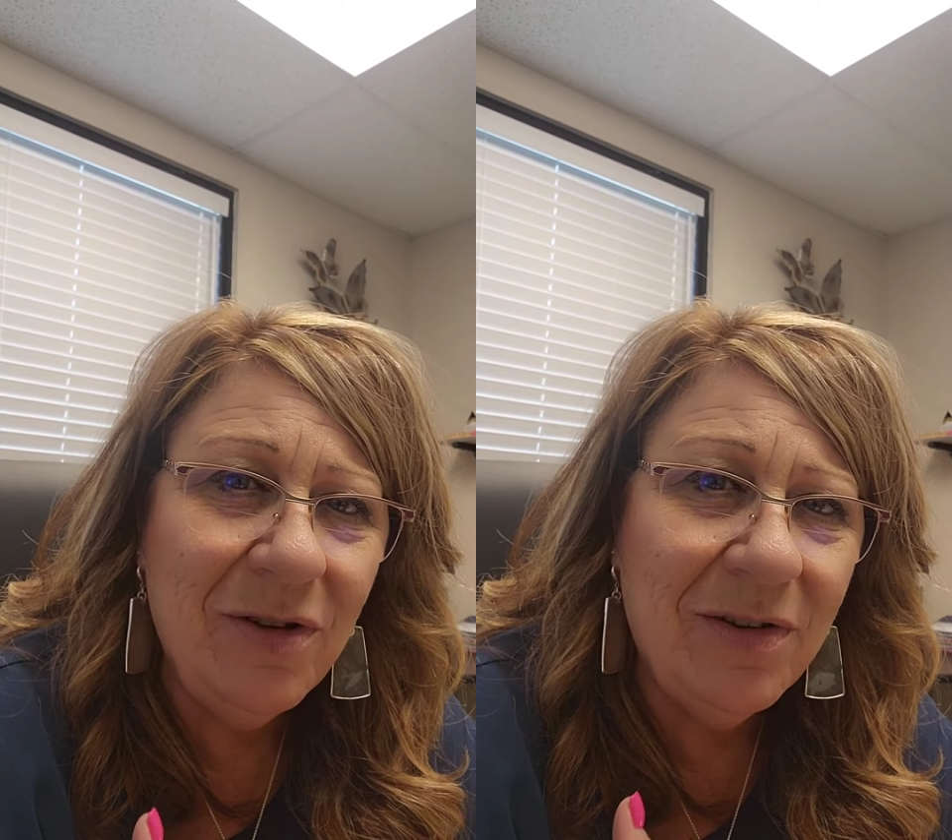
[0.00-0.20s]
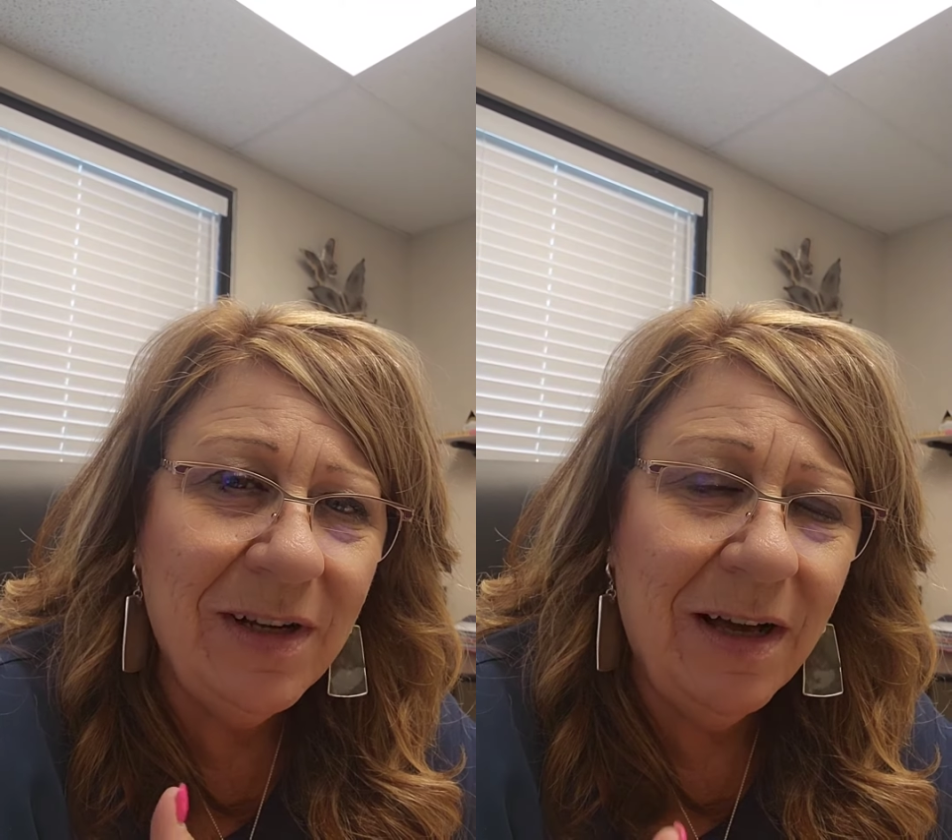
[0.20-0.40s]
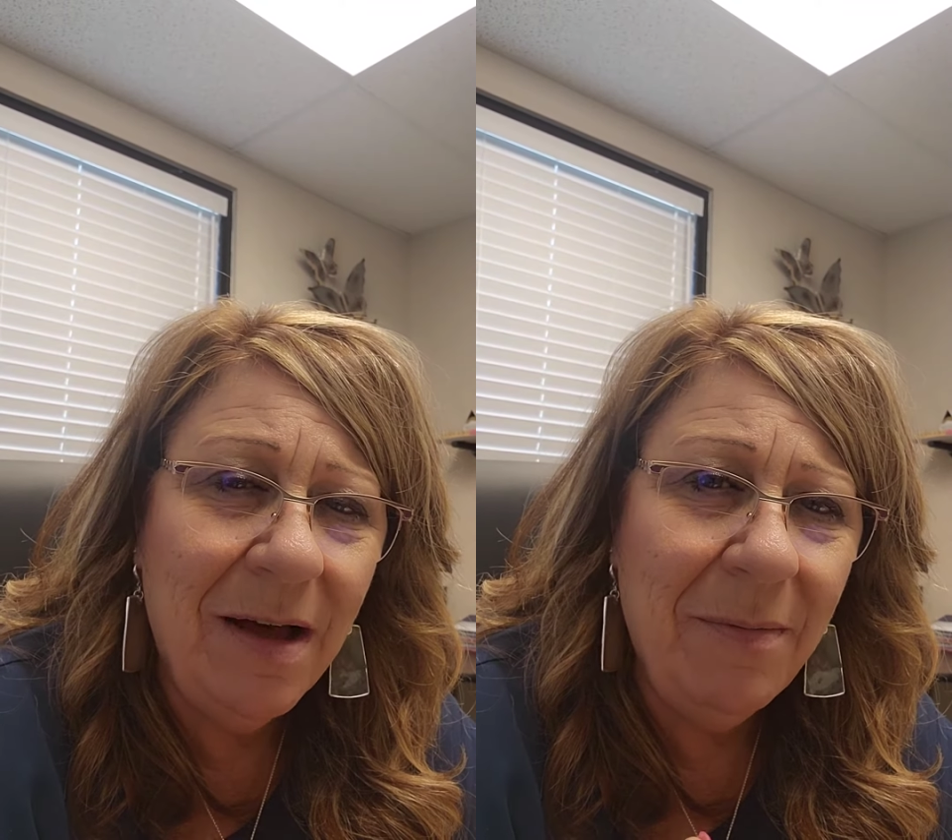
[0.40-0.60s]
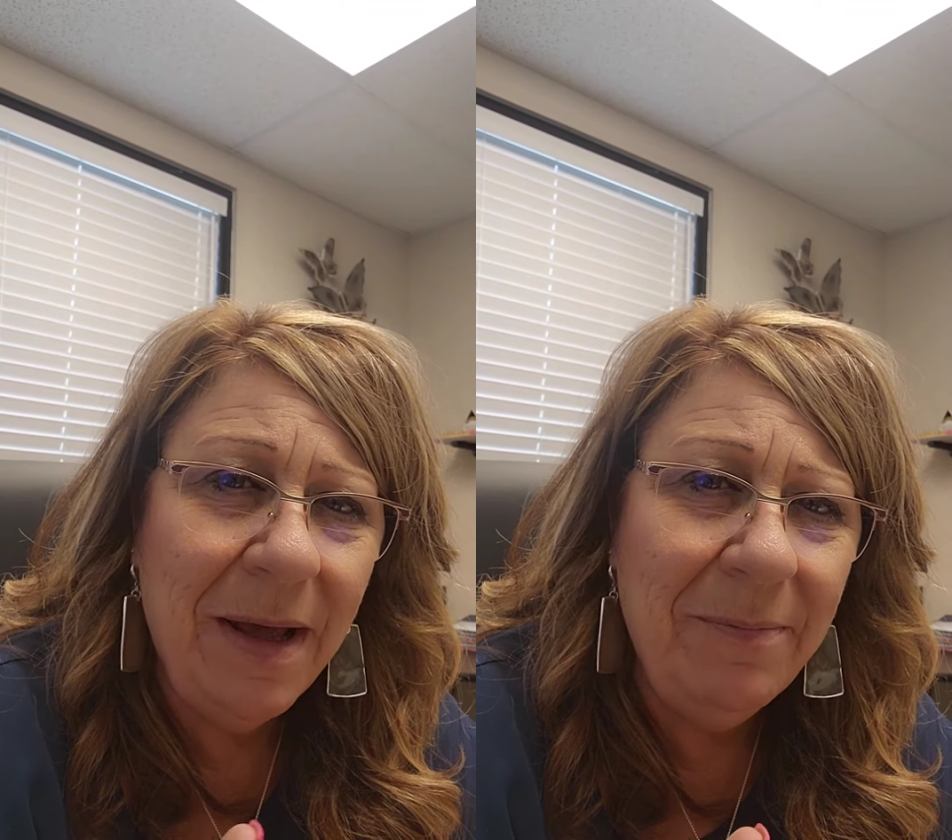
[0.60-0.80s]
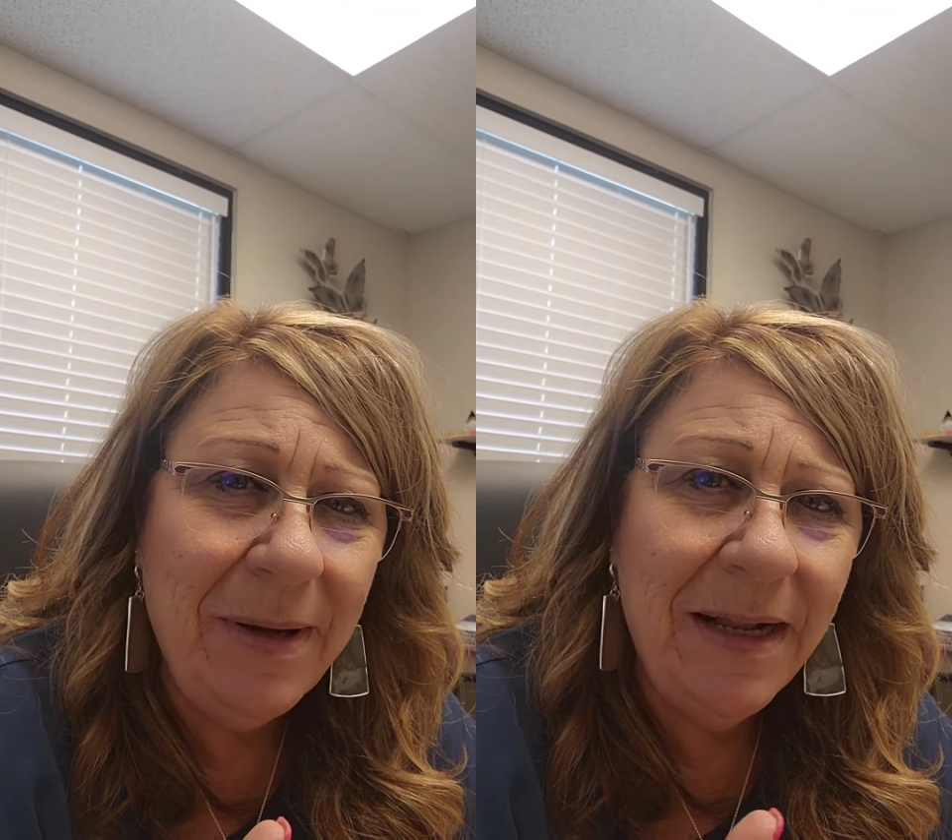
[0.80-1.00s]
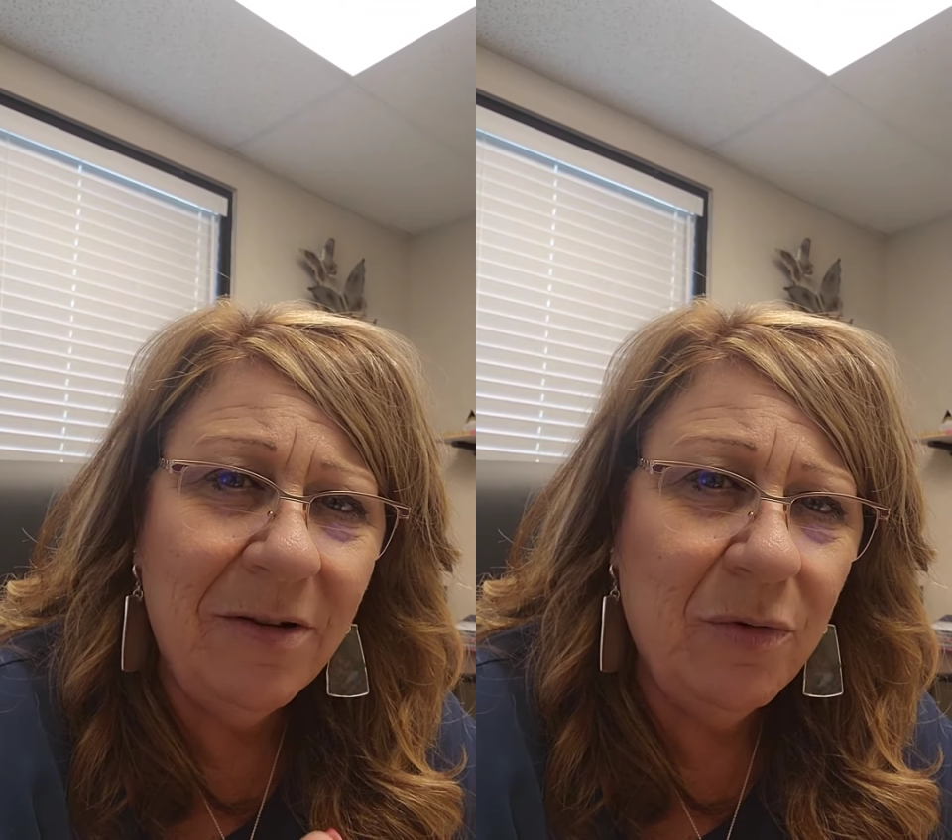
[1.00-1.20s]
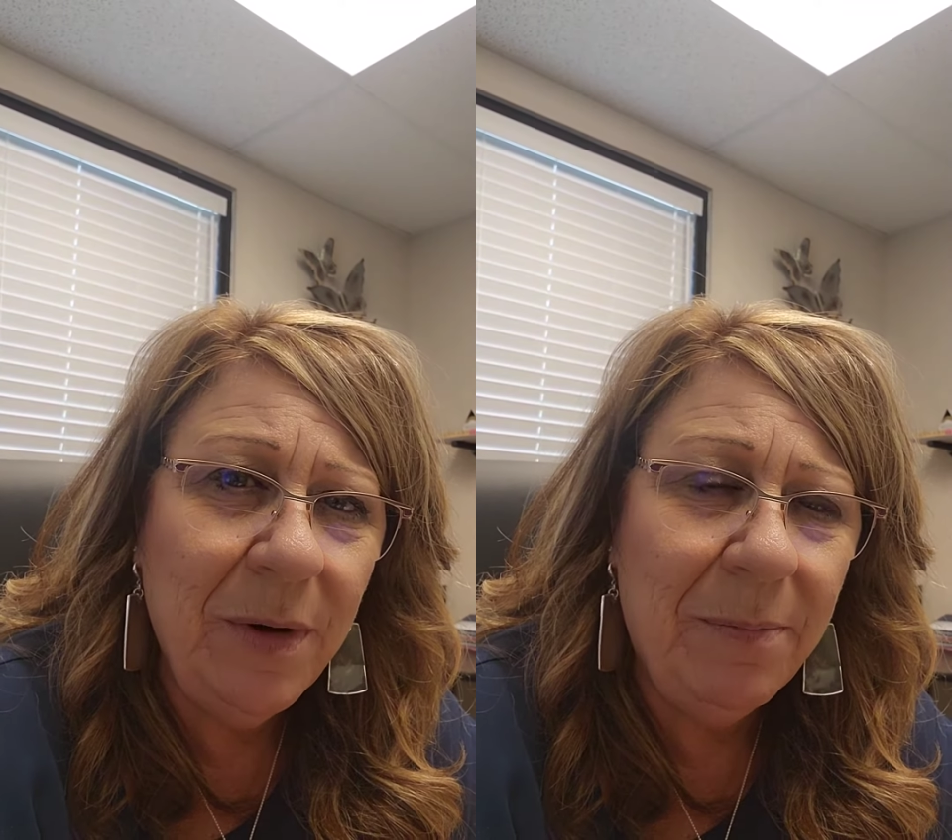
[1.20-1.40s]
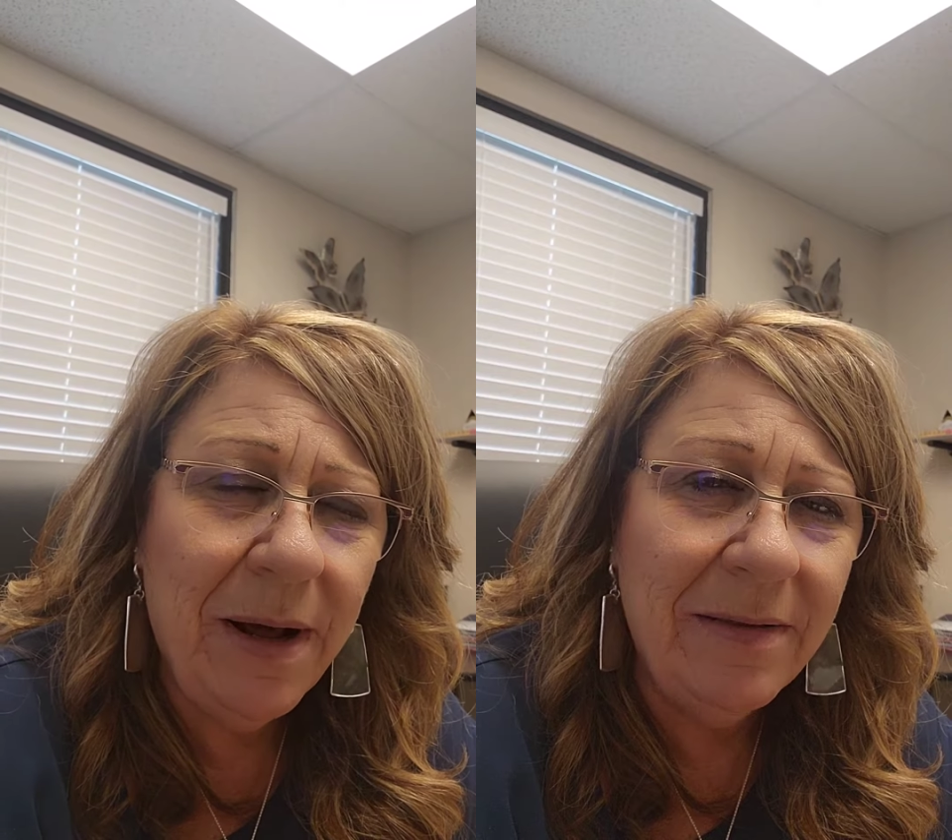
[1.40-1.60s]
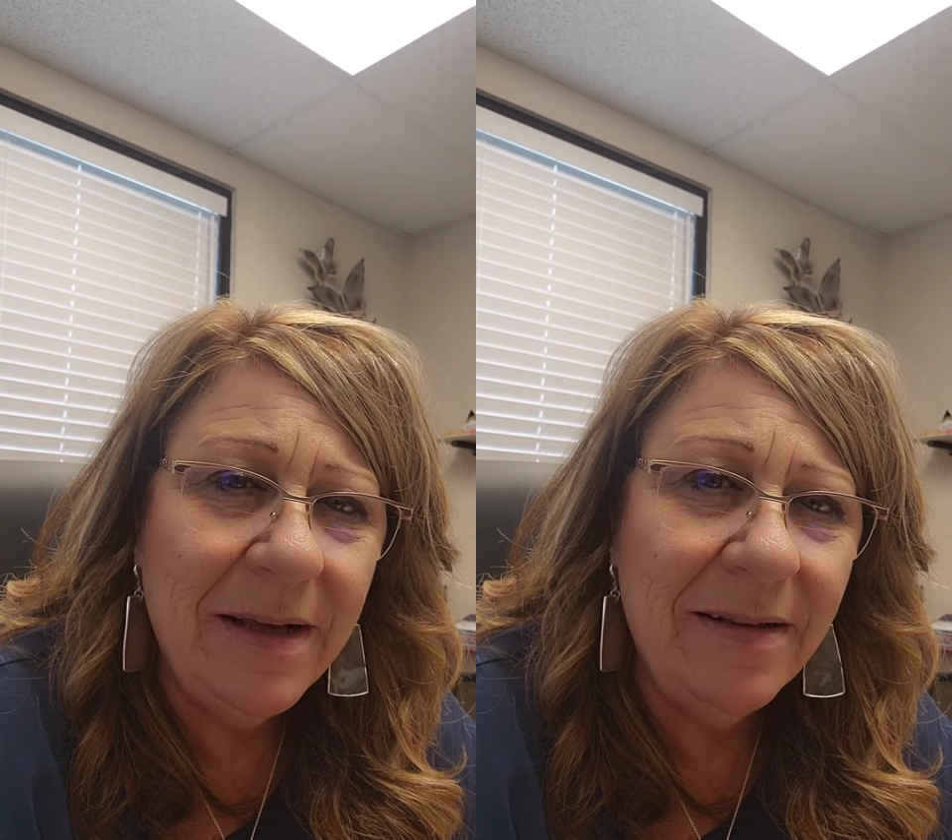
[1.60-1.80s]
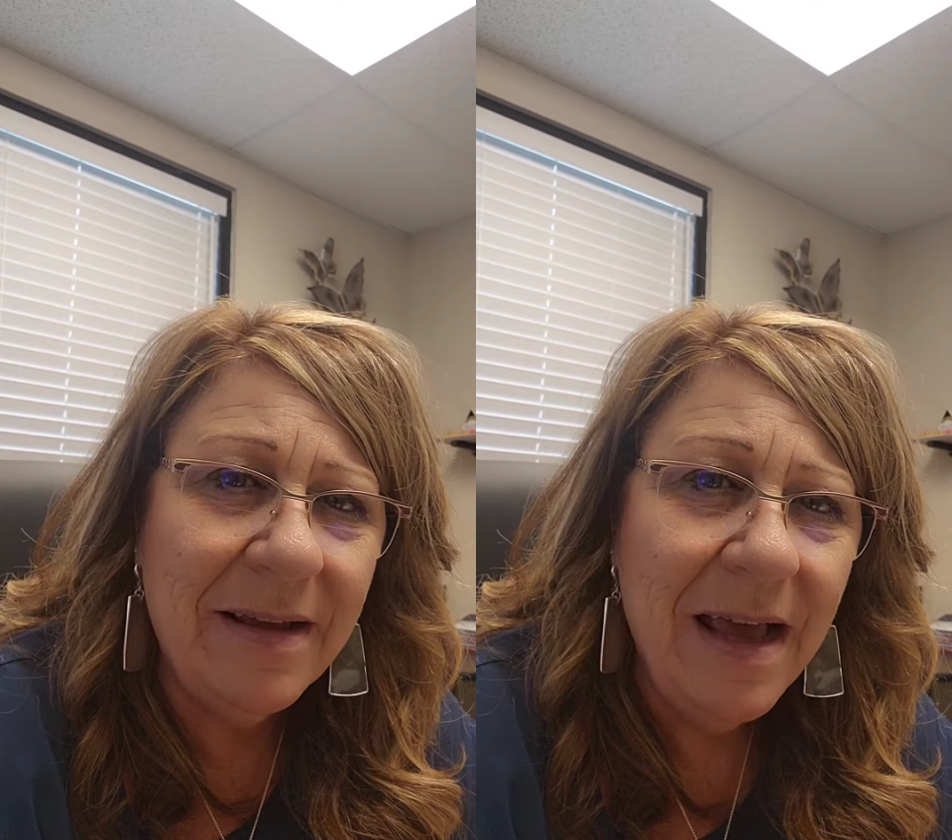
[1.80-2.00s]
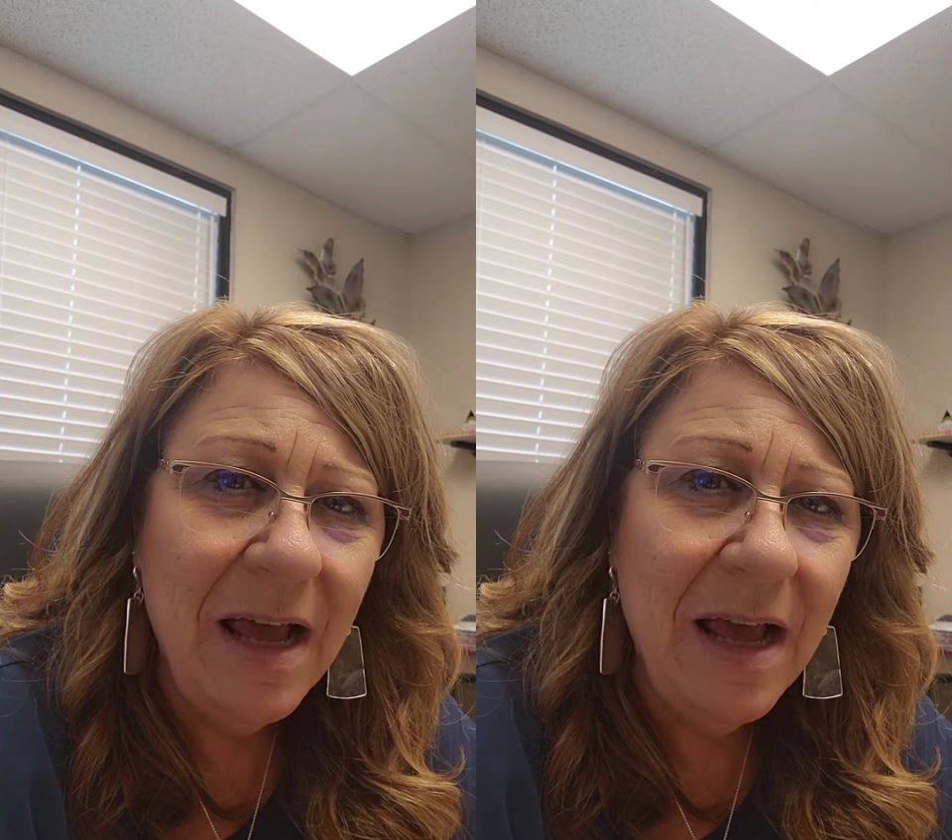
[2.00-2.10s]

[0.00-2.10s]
just to come and be in a sweet presence